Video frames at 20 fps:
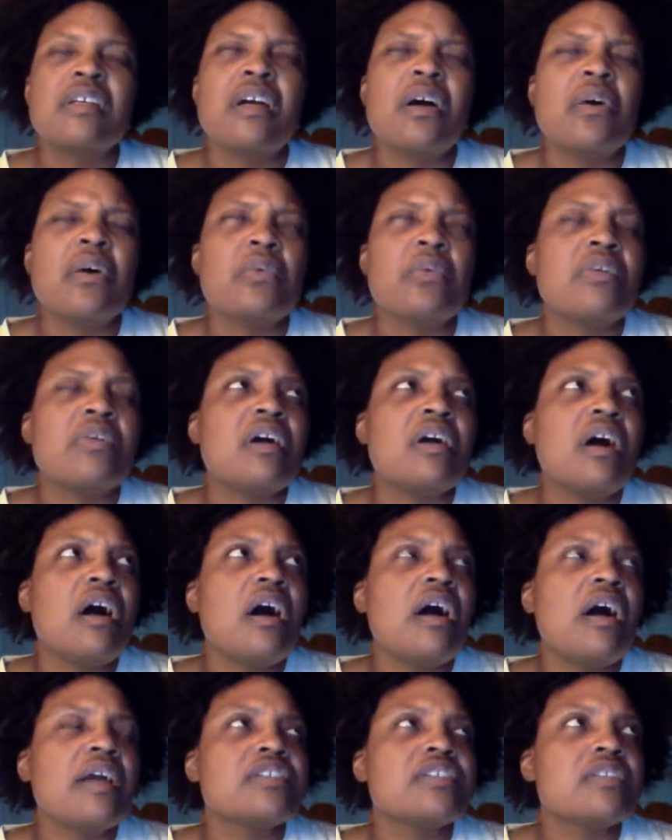Oh
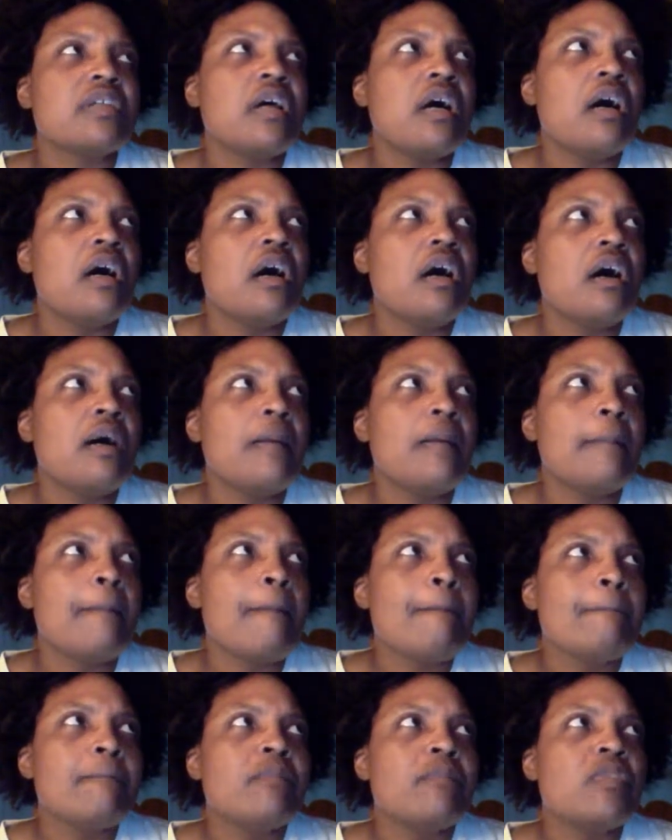gosh.
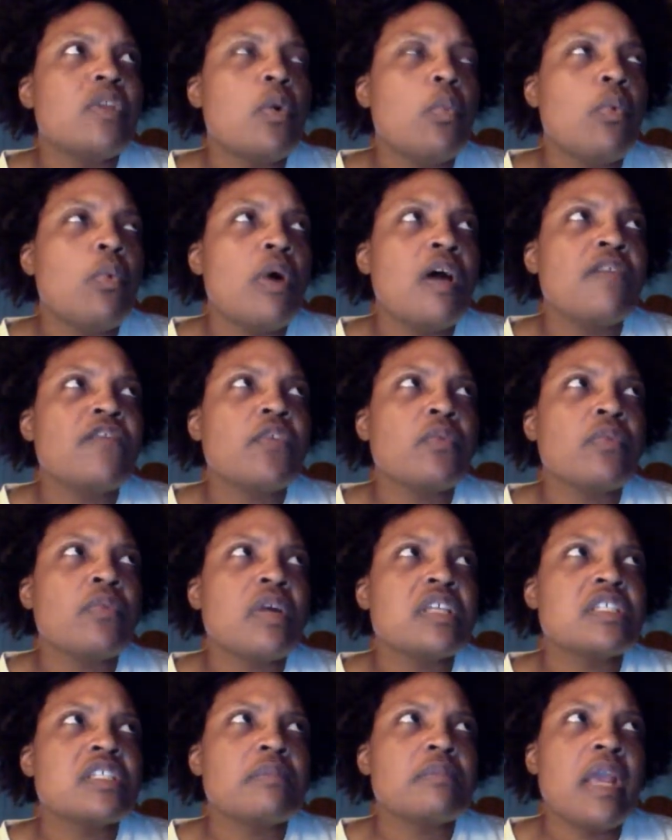The one for
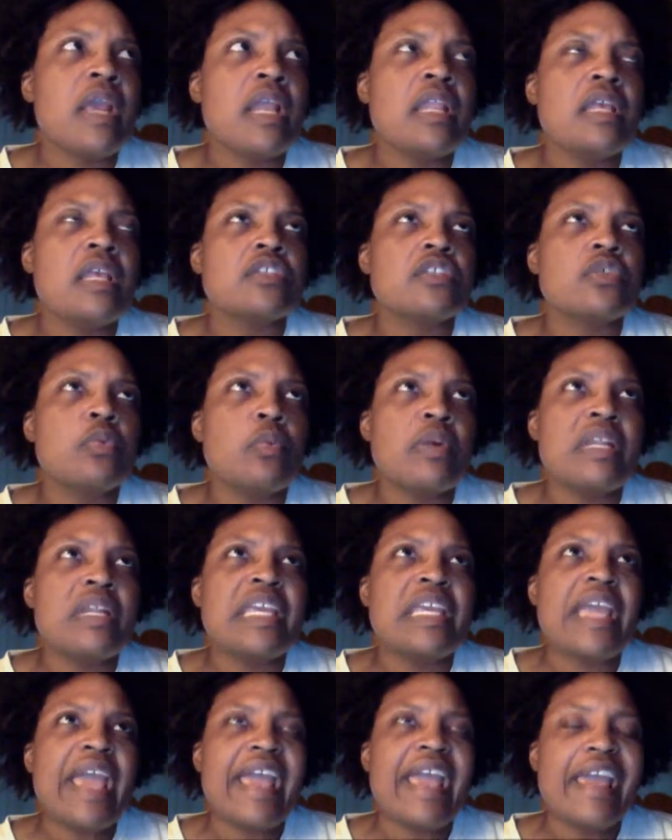WrestleMania
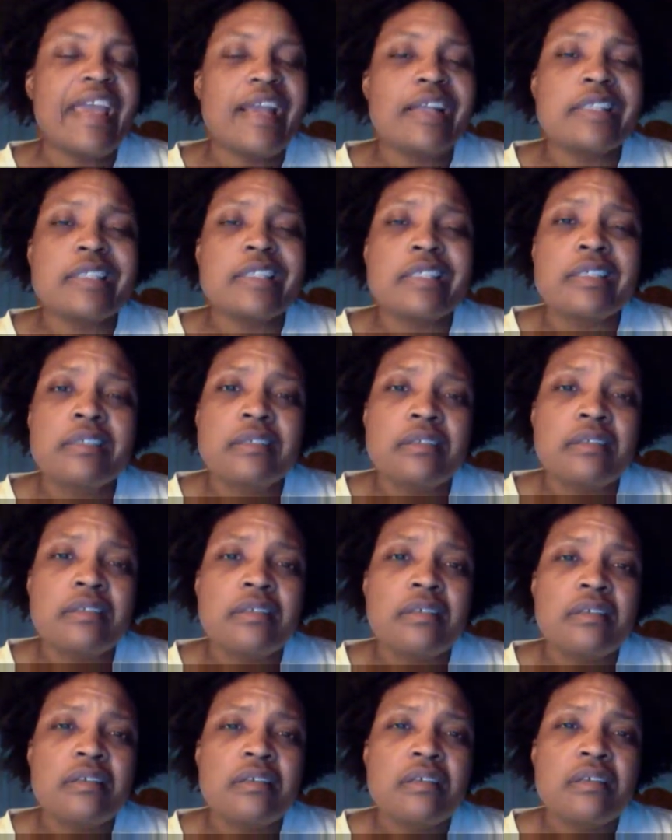28.
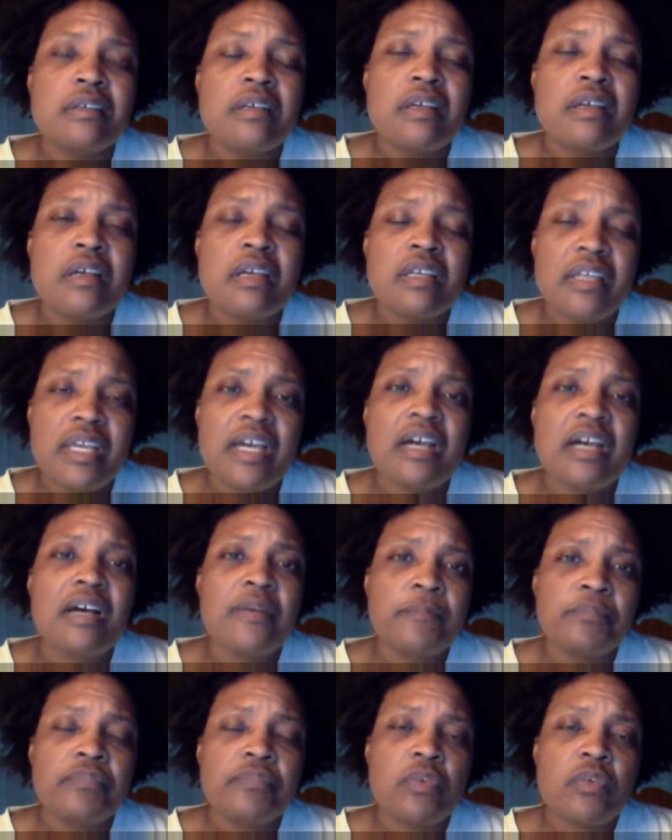Yeah,
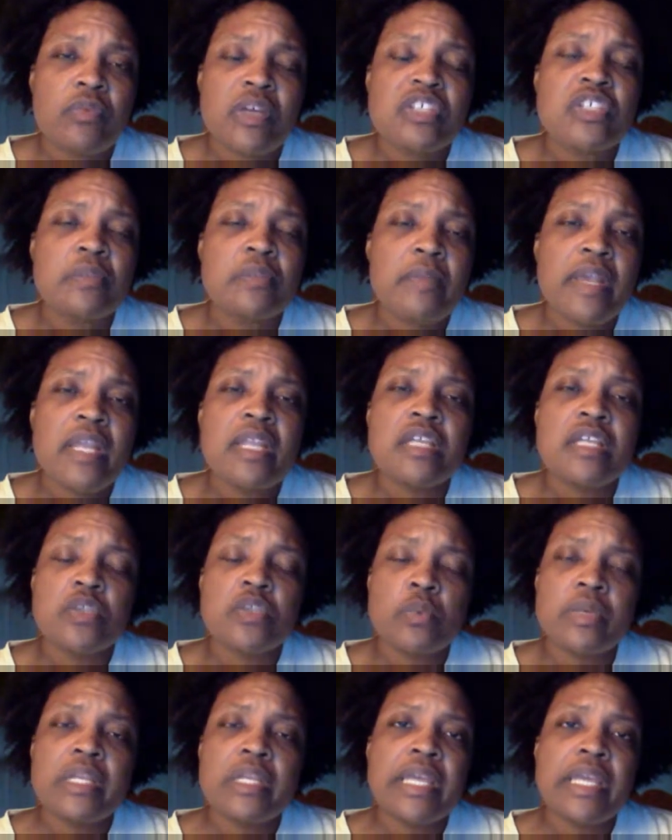WrestleMania
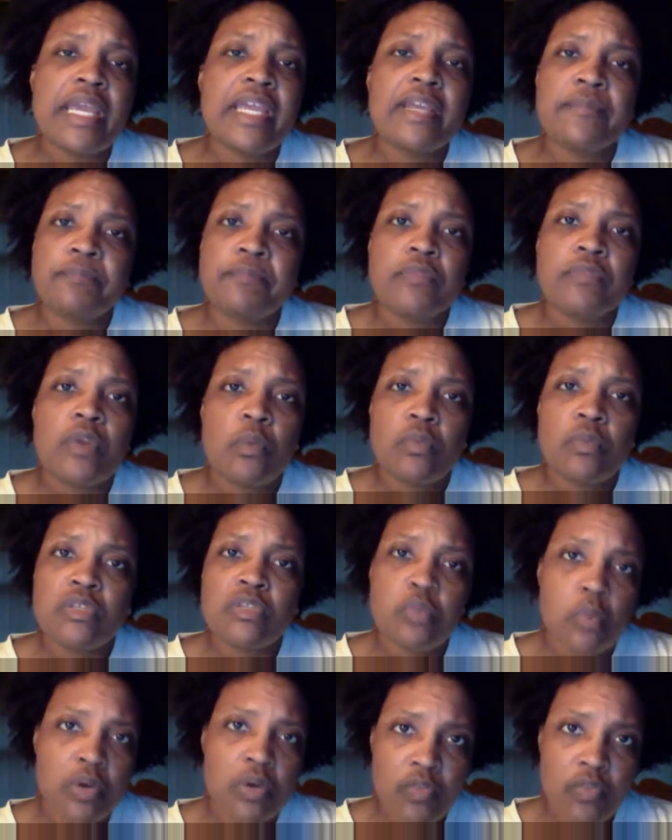28 was
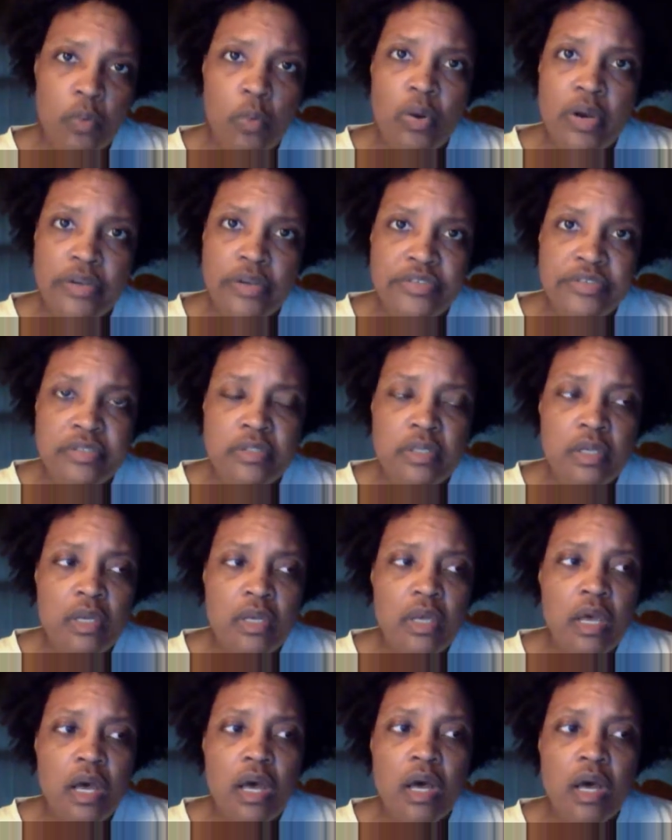one of the worst.
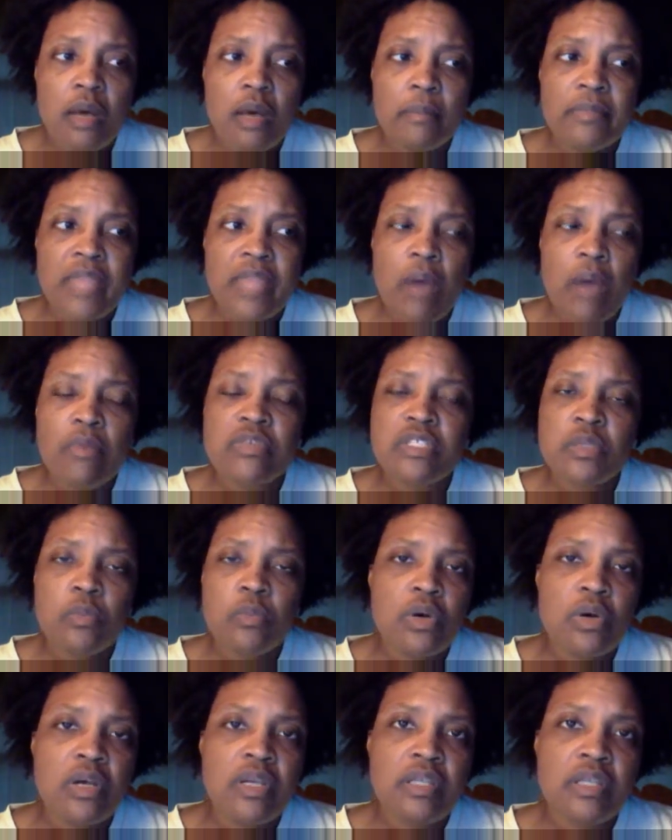That was the
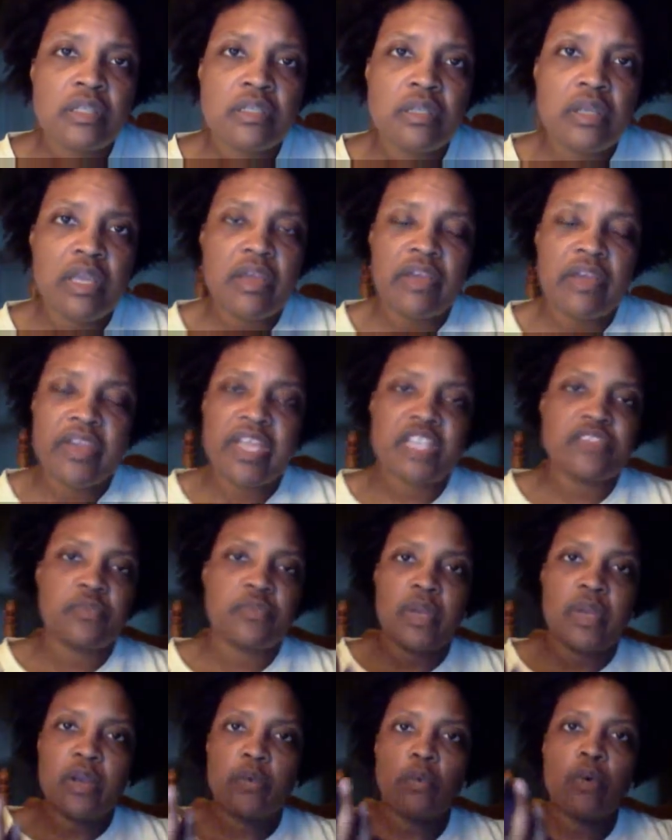one, I guess,
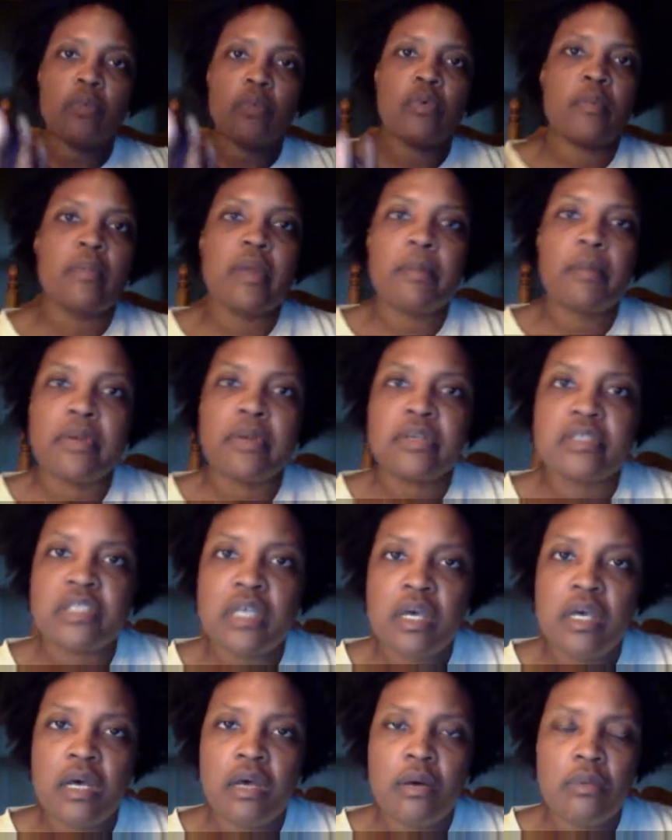where everyone remembers
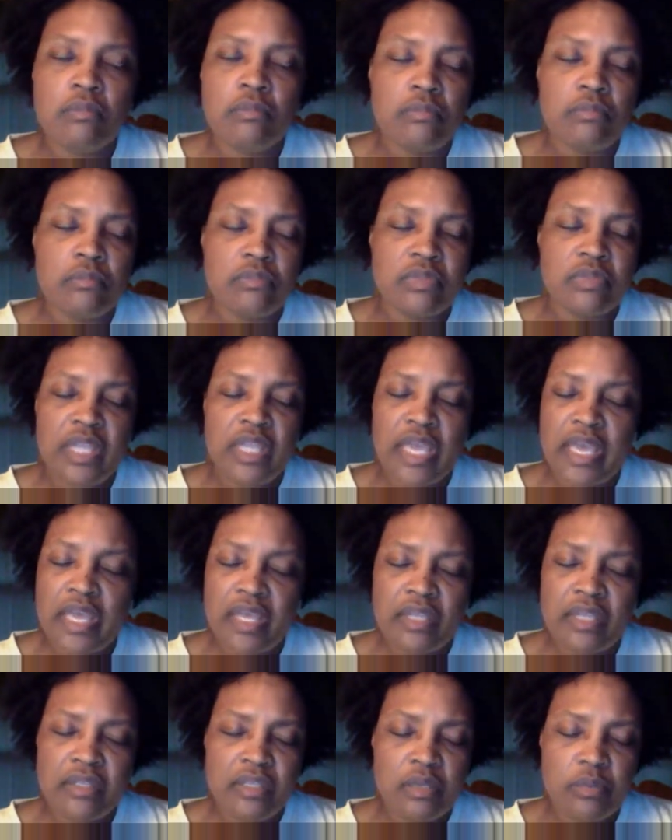
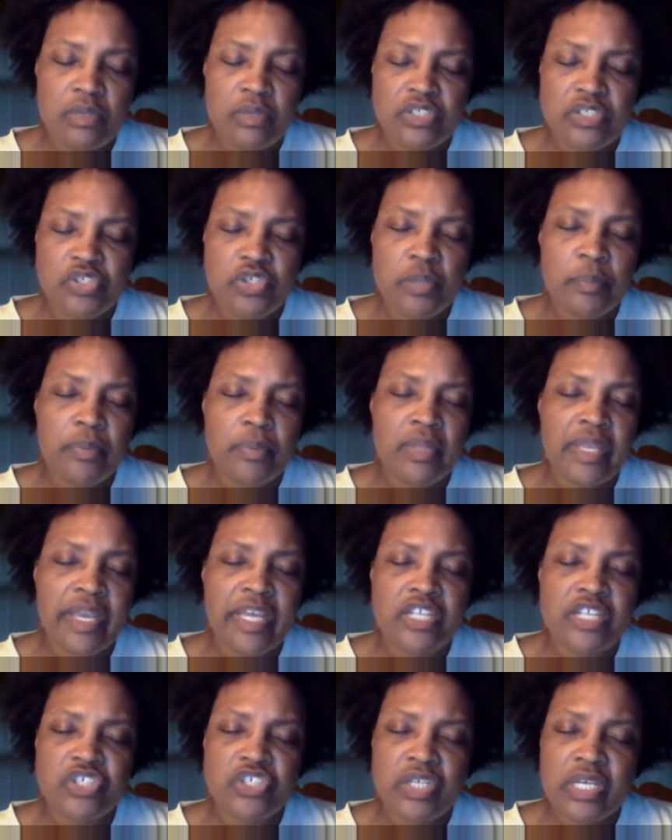that it was Triple
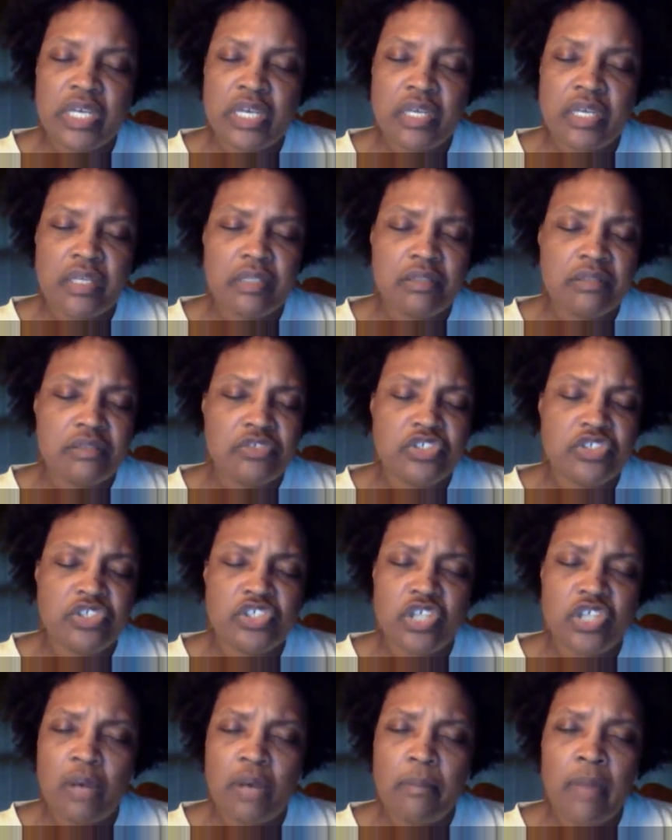H and
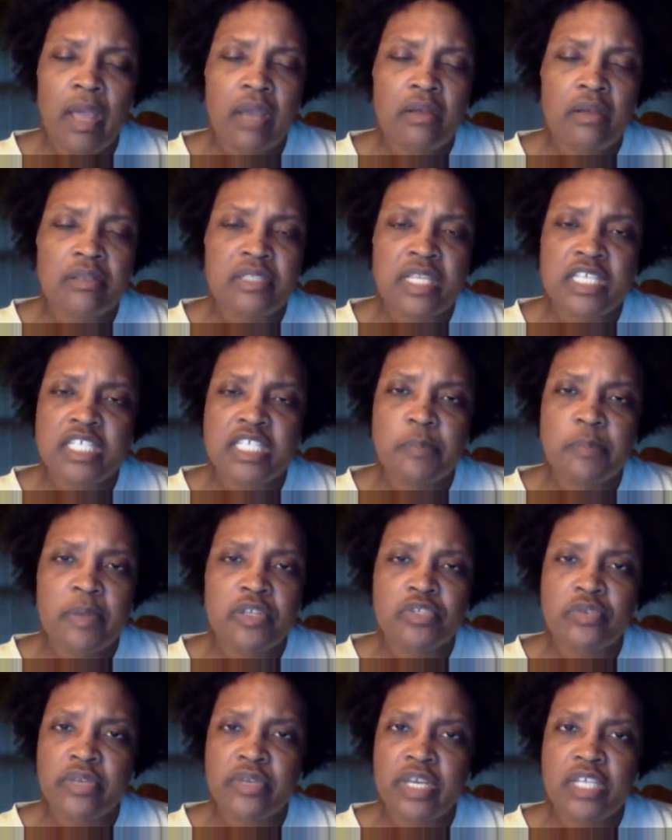Shawn Michaels as a
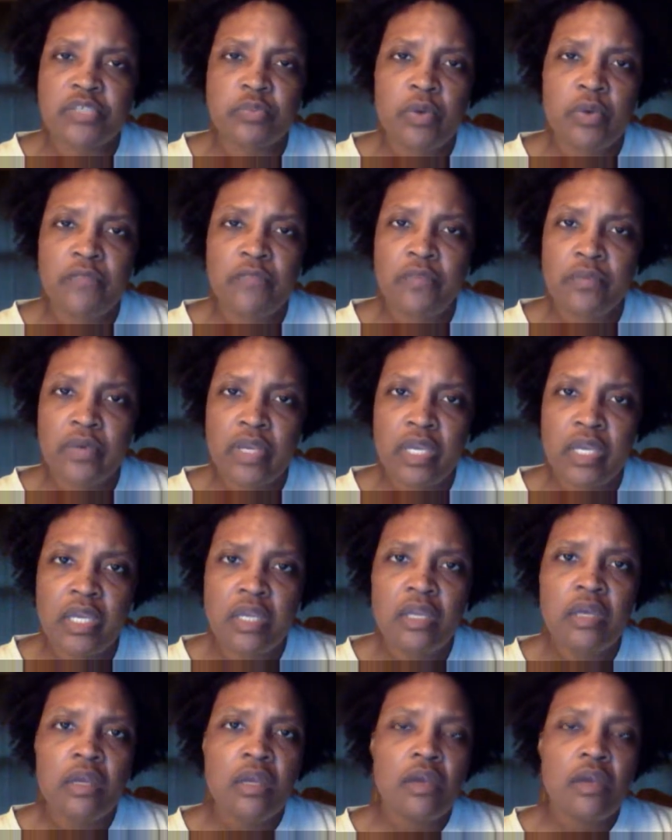special guest referee